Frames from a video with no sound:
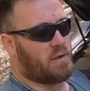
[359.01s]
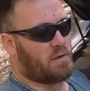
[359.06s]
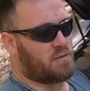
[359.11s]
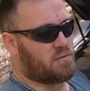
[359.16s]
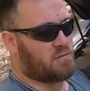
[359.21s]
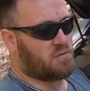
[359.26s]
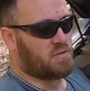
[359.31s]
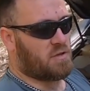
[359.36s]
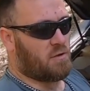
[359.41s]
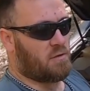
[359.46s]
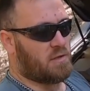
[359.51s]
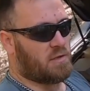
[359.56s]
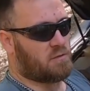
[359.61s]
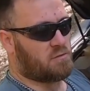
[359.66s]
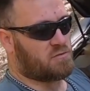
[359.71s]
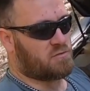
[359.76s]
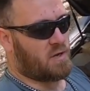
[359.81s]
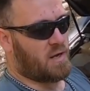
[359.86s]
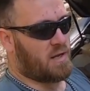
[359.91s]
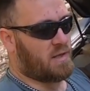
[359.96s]
I do tow a little
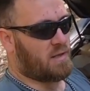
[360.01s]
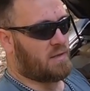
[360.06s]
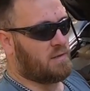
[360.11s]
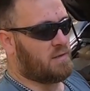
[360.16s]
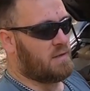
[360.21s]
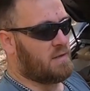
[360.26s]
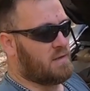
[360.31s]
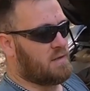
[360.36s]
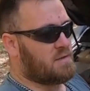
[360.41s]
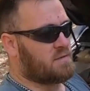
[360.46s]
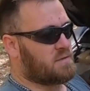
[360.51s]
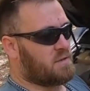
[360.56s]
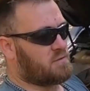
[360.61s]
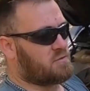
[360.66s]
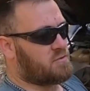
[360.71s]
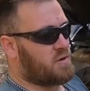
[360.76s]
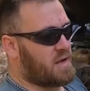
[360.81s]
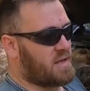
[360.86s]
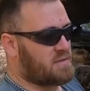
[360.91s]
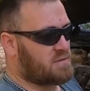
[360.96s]
trailer, so a
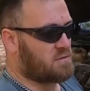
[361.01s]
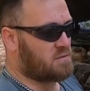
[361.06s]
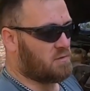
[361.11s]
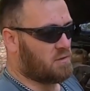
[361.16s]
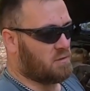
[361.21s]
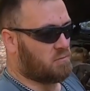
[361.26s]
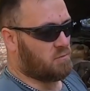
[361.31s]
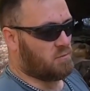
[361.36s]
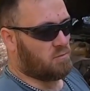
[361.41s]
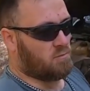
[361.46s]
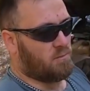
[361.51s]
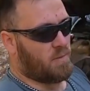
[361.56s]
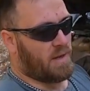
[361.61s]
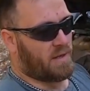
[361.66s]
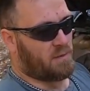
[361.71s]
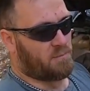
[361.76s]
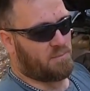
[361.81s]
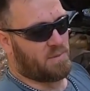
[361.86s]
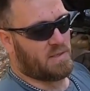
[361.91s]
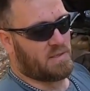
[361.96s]
transcooler will make
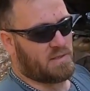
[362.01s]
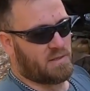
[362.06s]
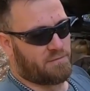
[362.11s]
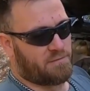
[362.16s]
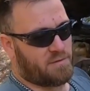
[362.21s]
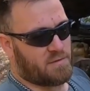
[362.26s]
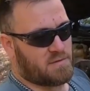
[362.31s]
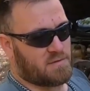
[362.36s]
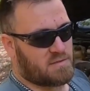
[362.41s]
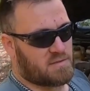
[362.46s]
a big difference,